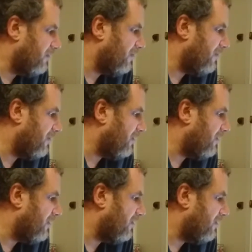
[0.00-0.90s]
with
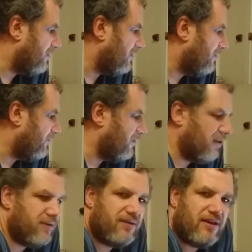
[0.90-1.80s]
doing
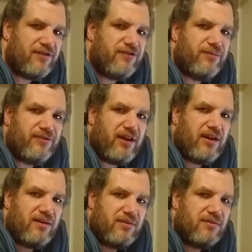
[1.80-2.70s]
a custom
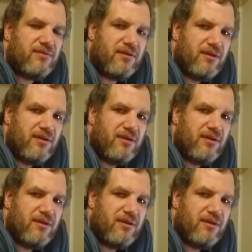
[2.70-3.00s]
scan or